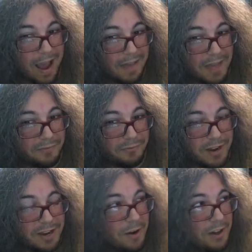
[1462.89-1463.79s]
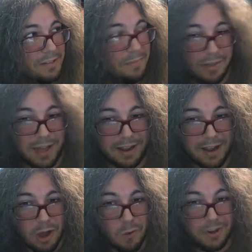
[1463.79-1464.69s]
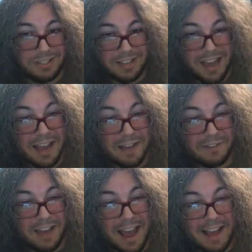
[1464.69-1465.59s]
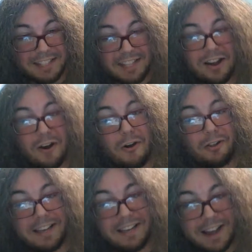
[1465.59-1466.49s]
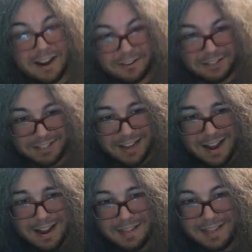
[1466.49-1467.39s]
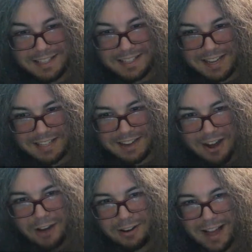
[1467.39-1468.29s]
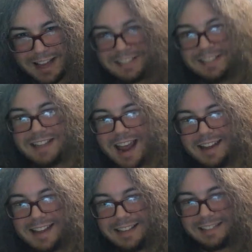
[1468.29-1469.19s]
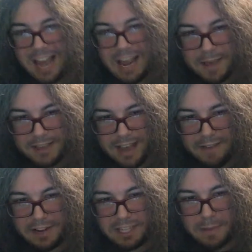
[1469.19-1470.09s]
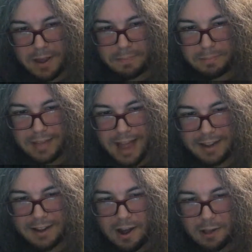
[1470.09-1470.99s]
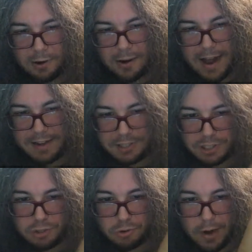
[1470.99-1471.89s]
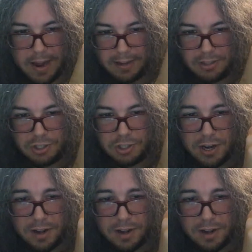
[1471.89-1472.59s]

And that freaking awesome thing was King of Kings: The Early Years. This is an unlicensed NES game, as evidenced by the black color and strange